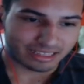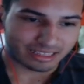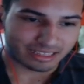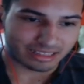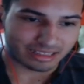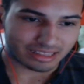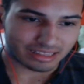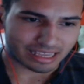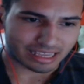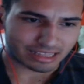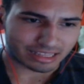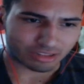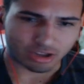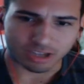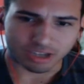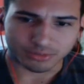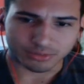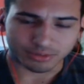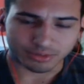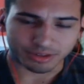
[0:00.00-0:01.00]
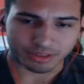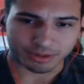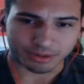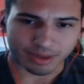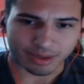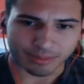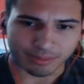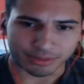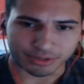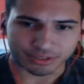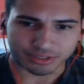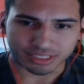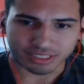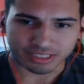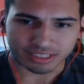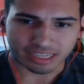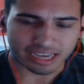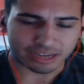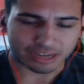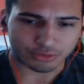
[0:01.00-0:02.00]
they lost one of their members,
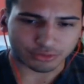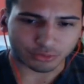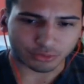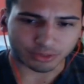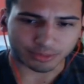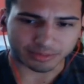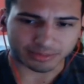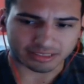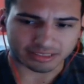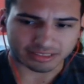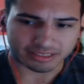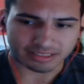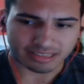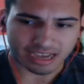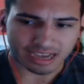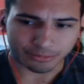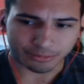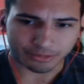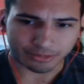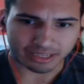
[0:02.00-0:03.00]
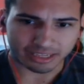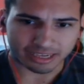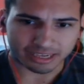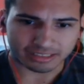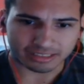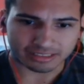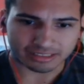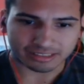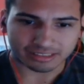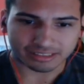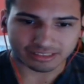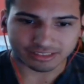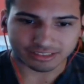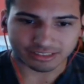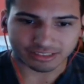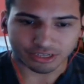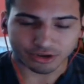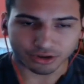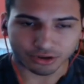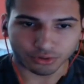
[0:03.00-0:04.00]
and they had a tournament that weekend.
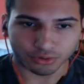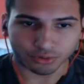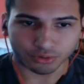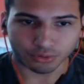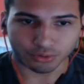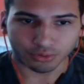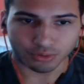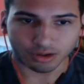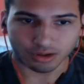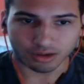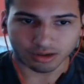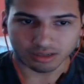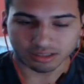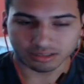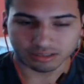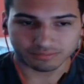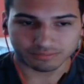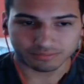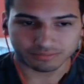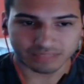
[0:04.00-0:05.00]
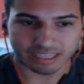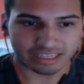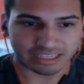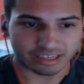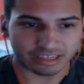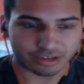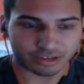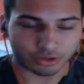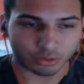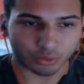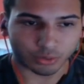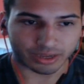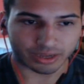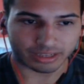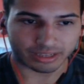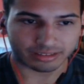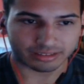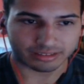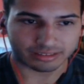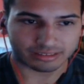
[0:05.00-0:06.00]
So they needed a
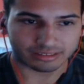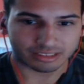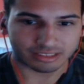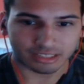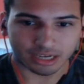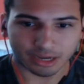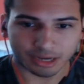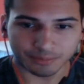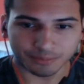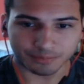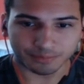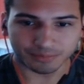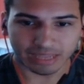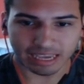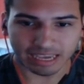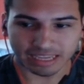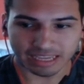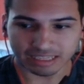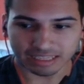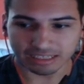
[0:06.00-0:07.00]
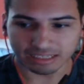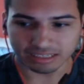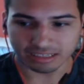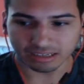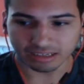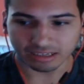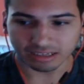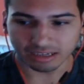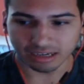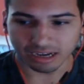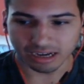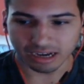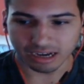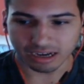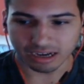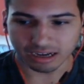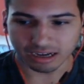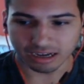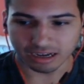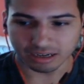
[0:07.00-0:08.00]
quick sub, and
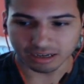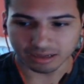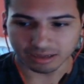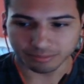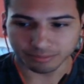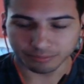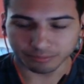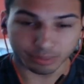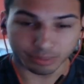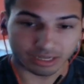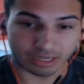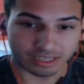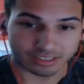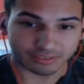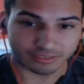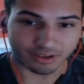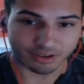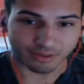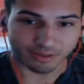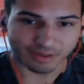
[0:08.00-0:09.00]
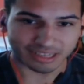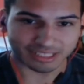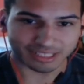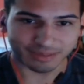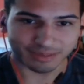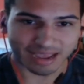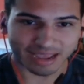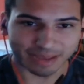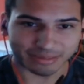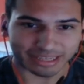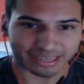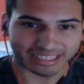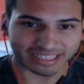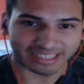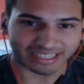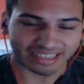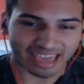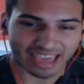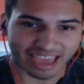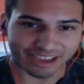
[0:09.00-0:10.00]
because of all my spamming,
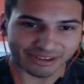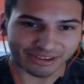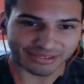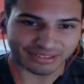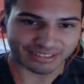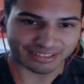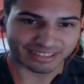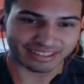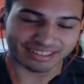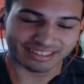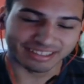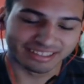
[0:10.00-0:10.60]
KO, the